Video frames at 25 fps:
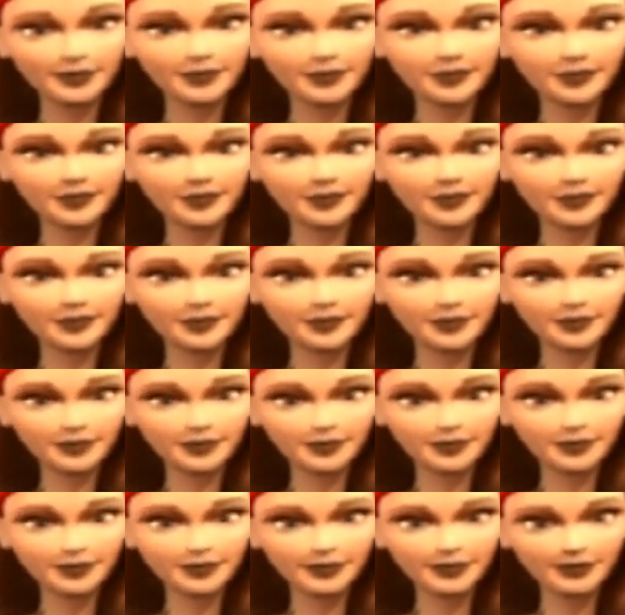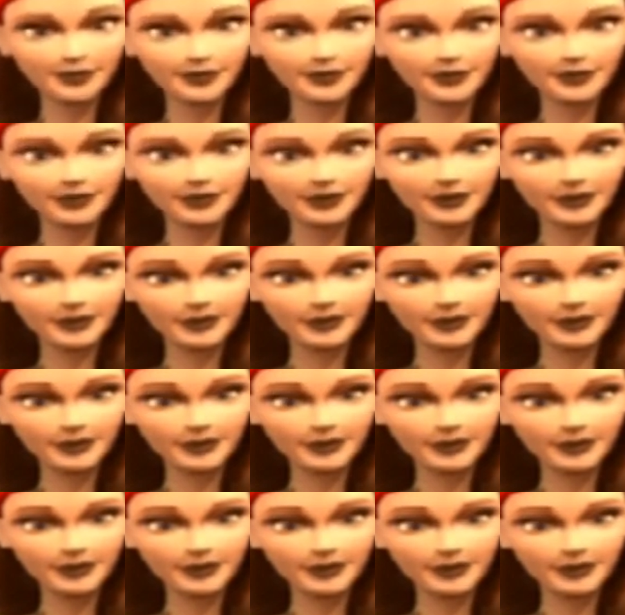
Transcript: [no speech]